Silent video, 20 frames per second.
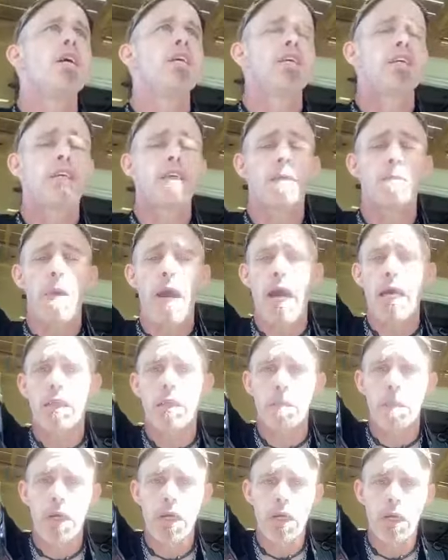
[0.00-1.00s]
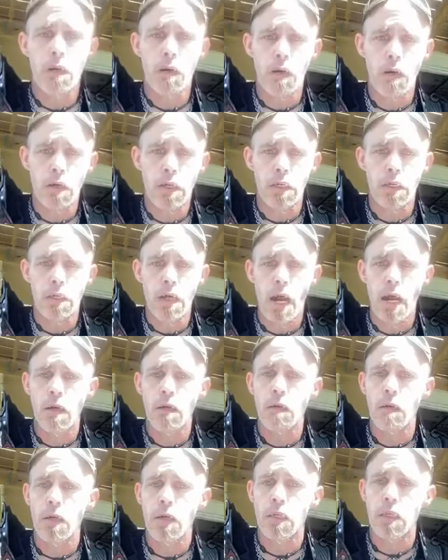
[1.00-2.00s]
She is back to being her
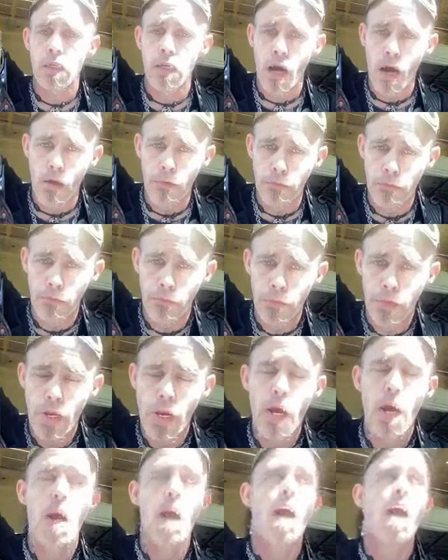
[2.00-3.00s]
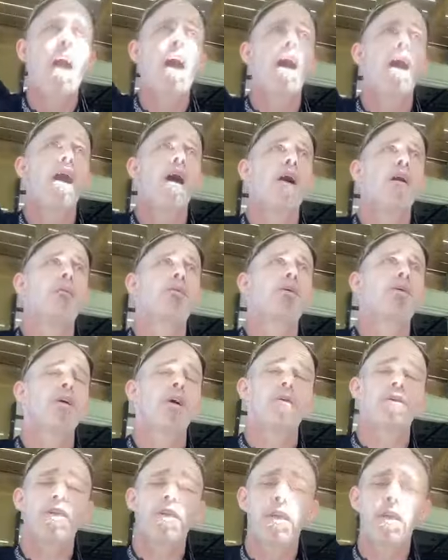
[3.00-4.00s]
cantankerous self. Um,
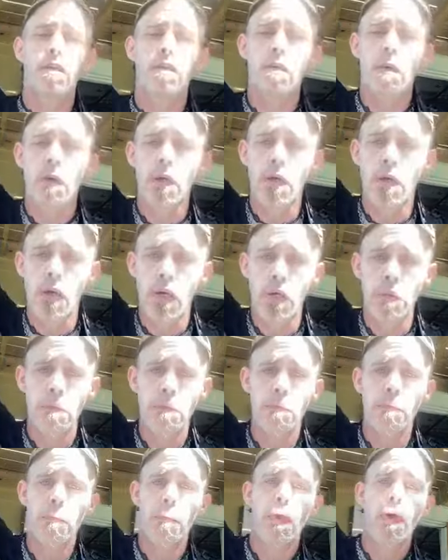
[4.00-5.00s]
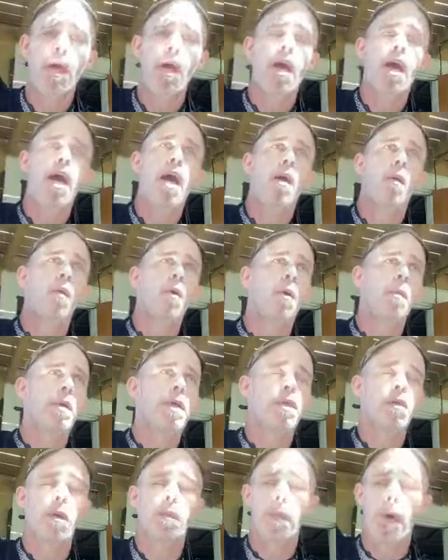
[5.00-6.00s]
so she is doing good and we will
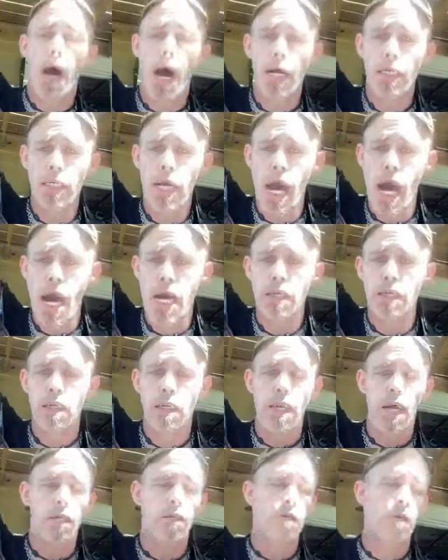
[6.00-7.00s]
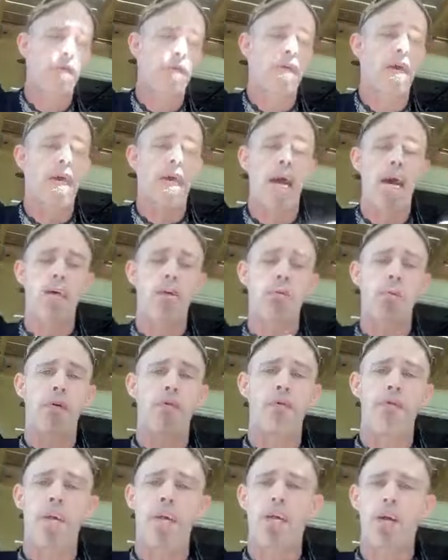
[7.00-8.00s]
be doing podcasts and that sort of thing as
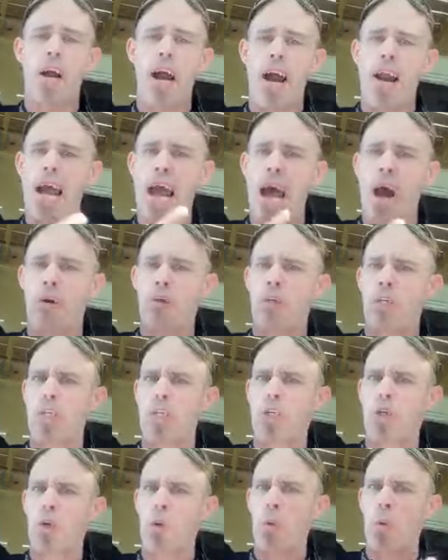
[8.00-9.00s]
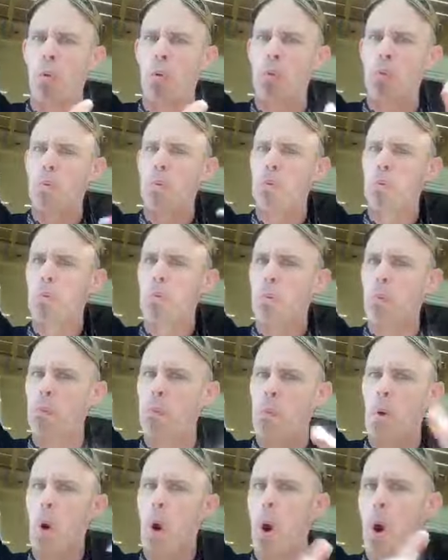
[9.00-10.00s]
we figure out how to do
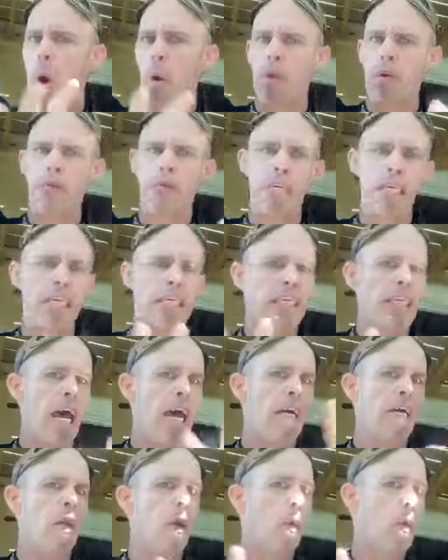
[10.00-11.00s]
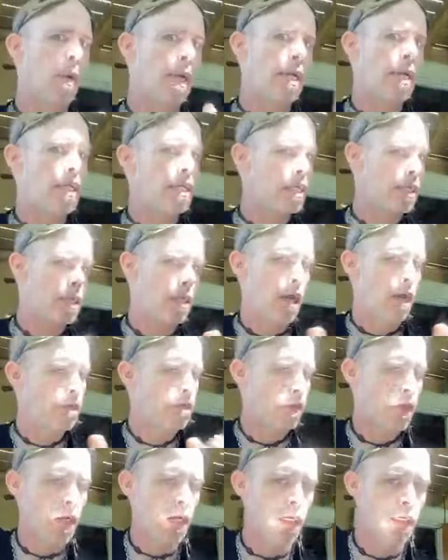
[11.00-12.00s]
all of this techno weenie
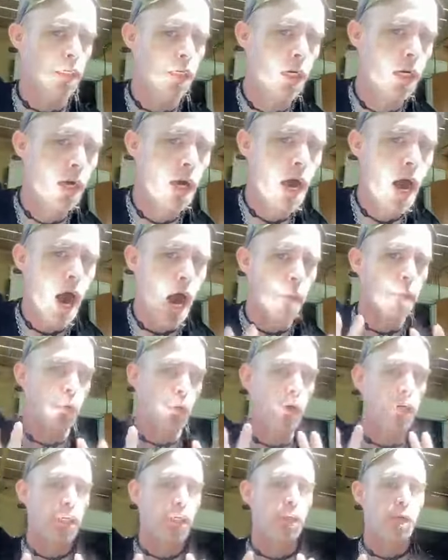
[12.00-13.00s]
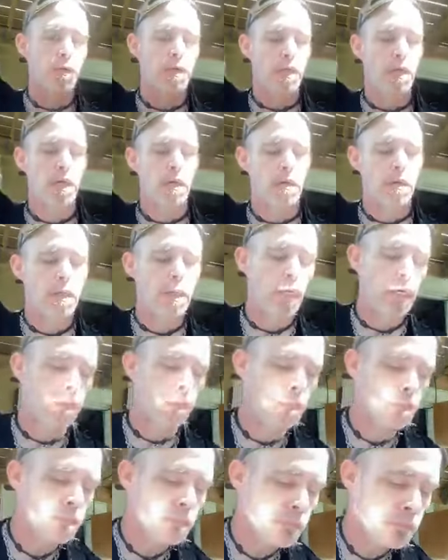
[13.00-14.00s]
stuff that I'm learning new skills in.